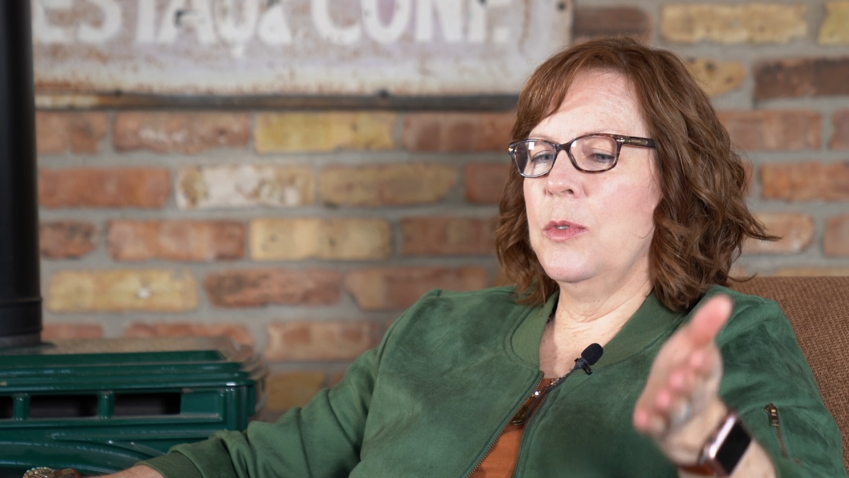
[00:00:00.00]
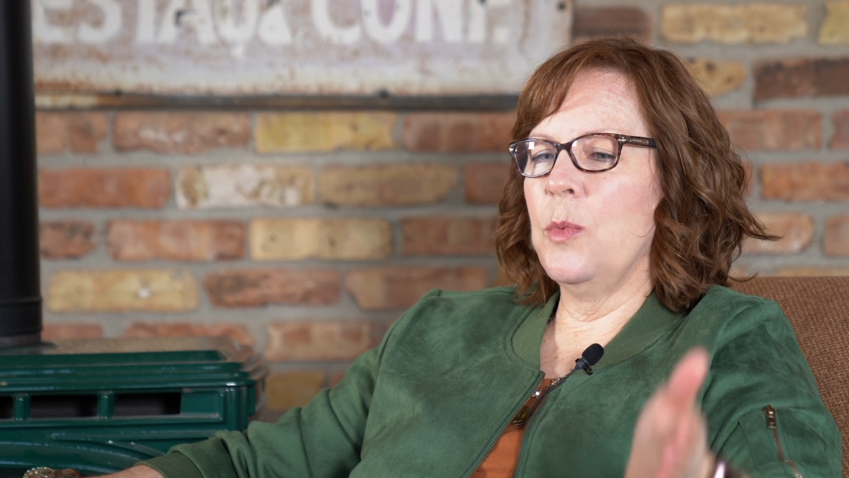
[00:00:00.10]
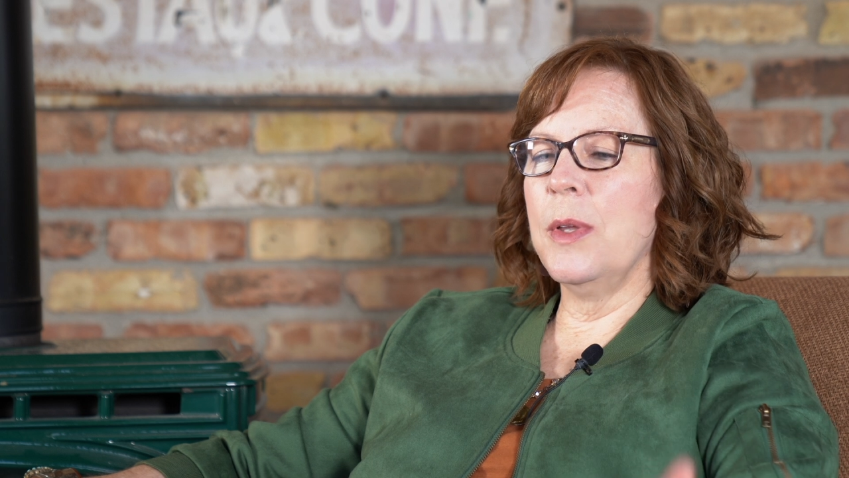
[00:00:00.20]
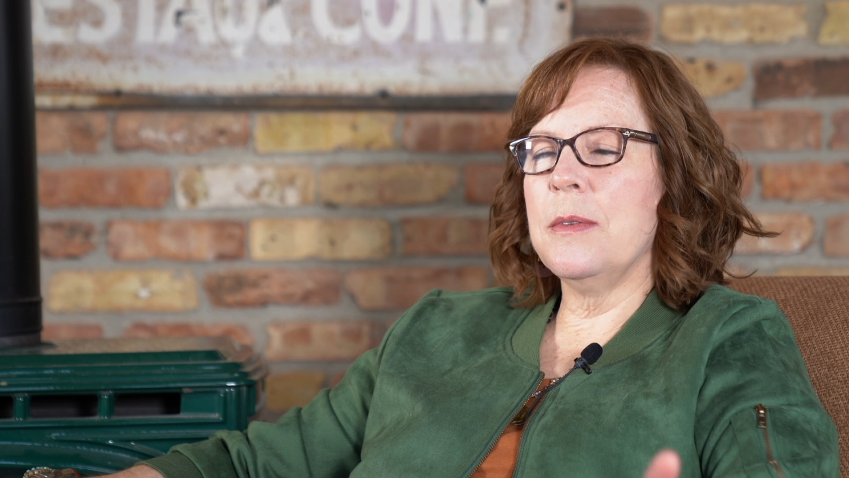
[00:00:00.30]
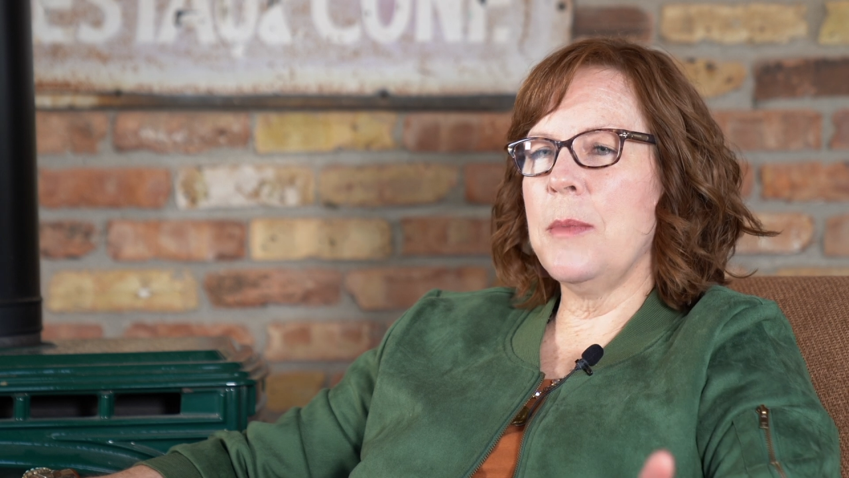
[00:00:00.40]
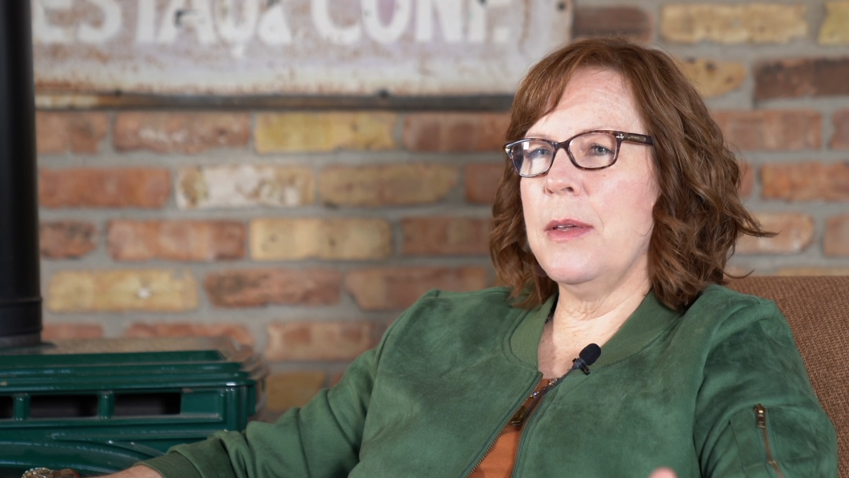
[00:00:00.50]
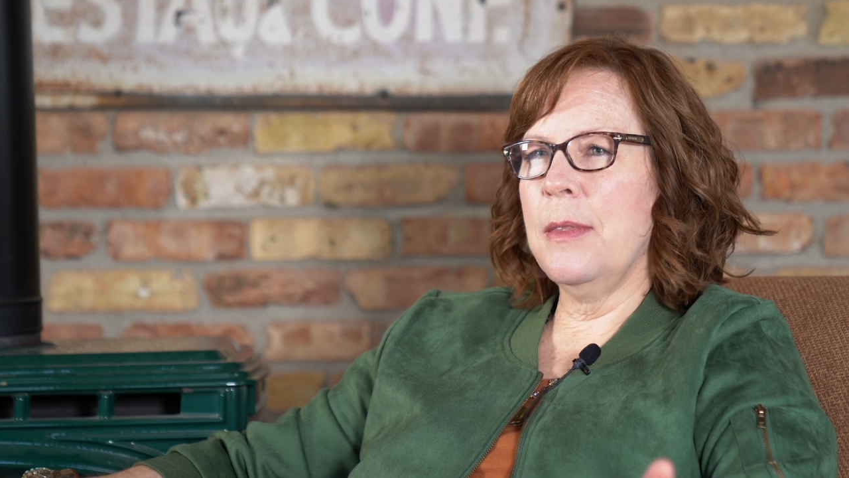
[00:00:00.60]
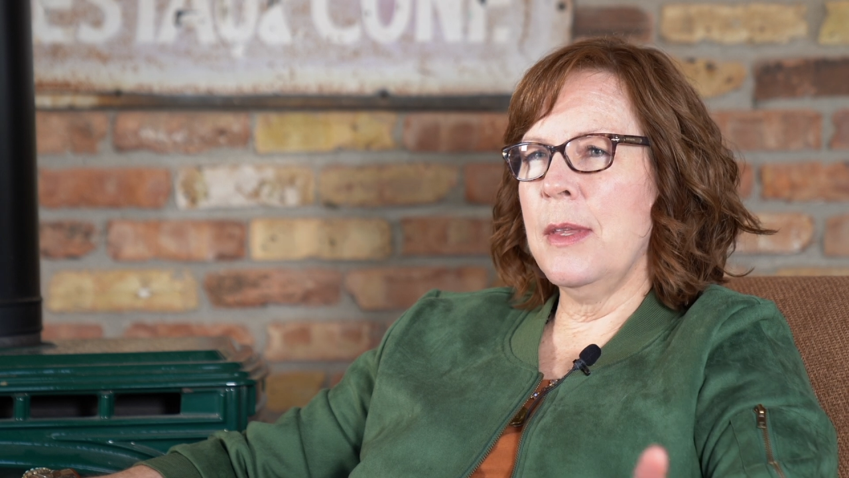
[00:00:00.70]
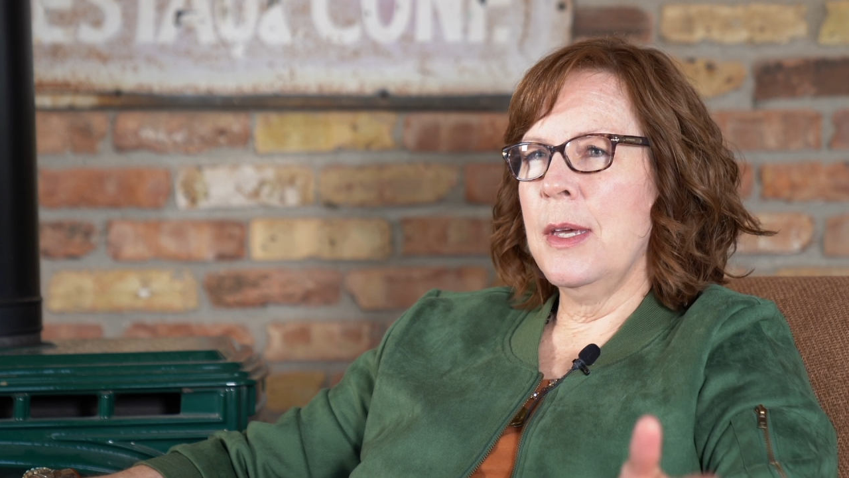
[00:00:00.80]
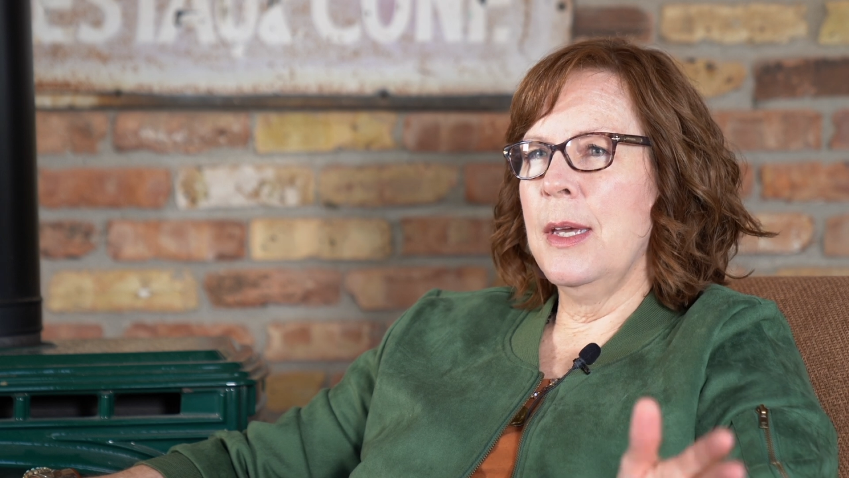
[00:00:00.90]
once a
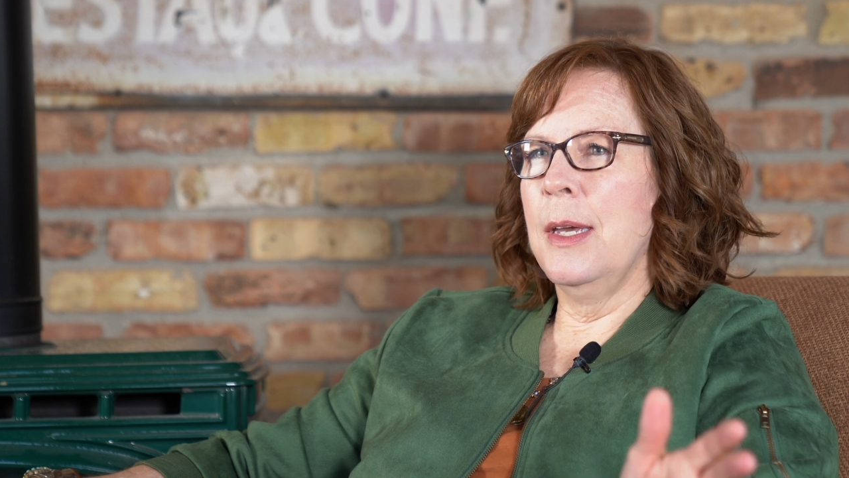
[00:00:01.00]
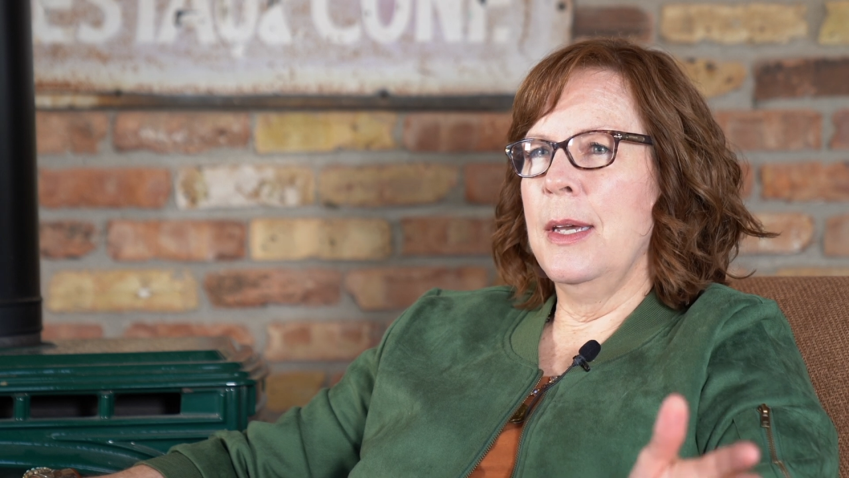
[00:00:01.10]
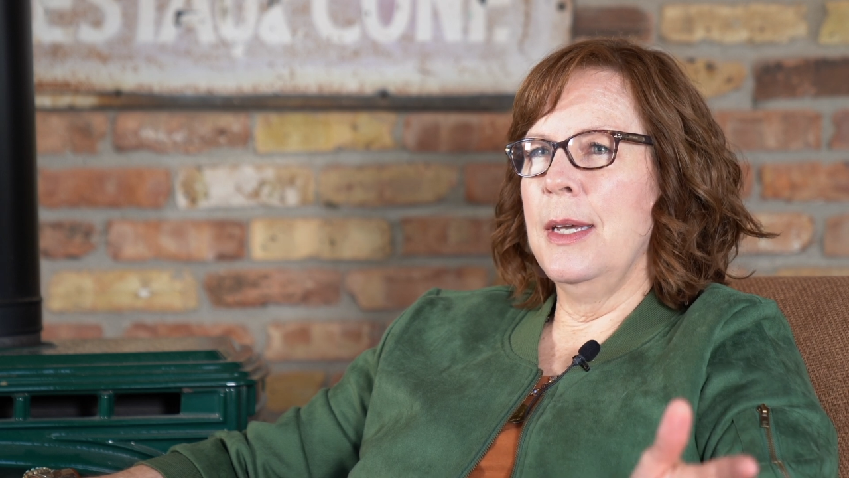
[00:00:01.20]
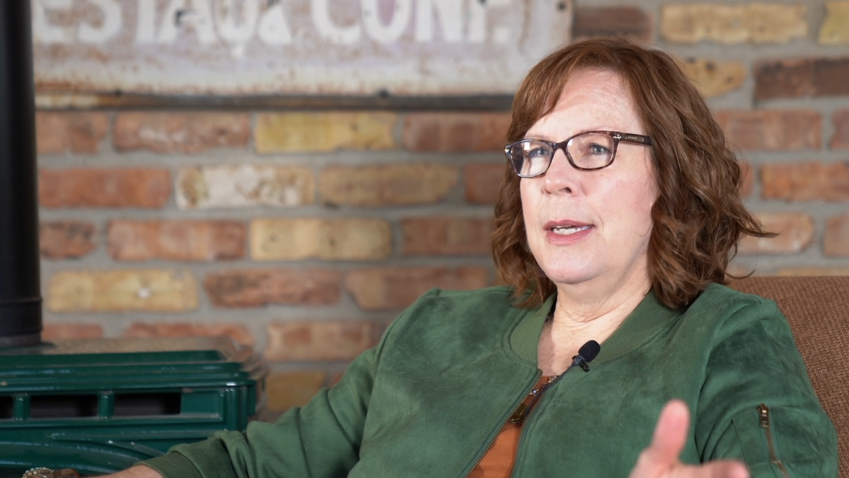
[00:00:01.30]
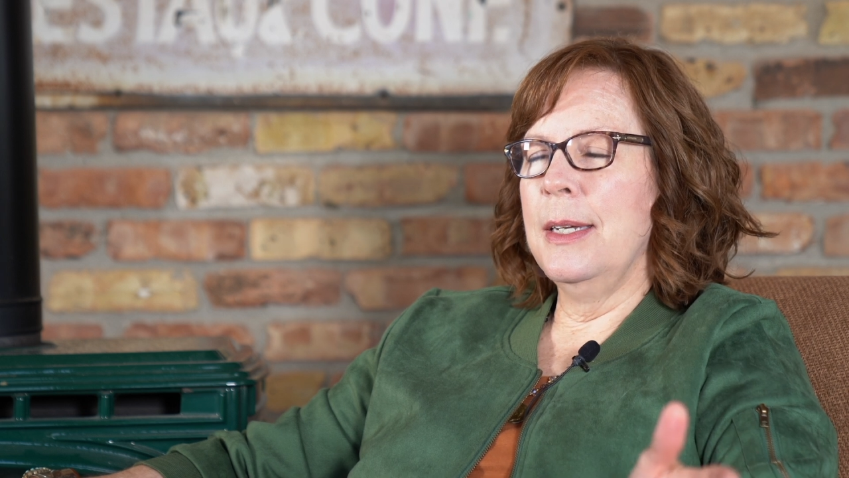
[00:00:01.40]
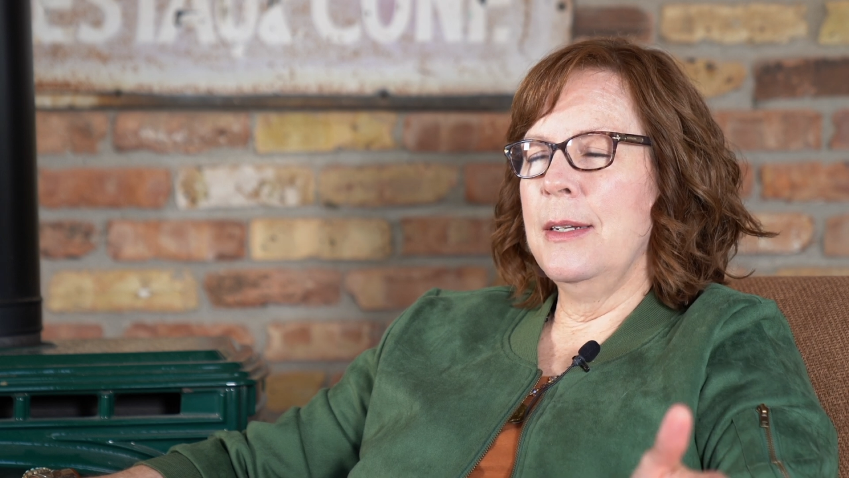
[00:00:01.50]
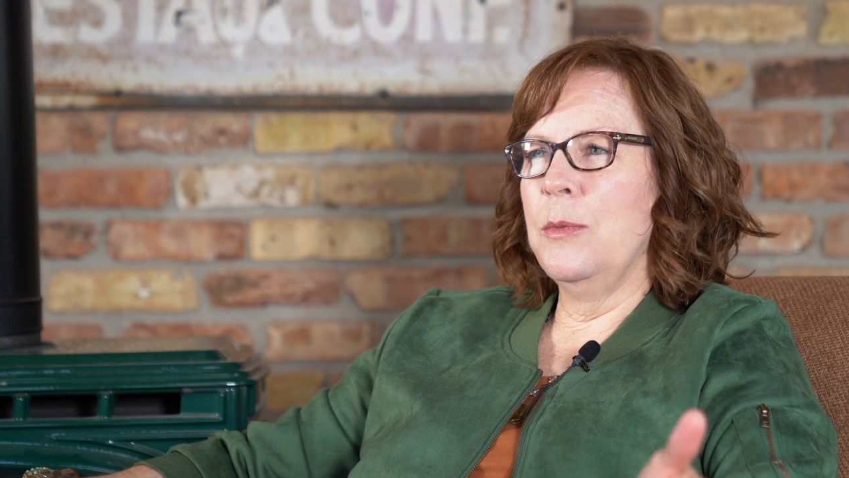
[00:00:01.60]
month, and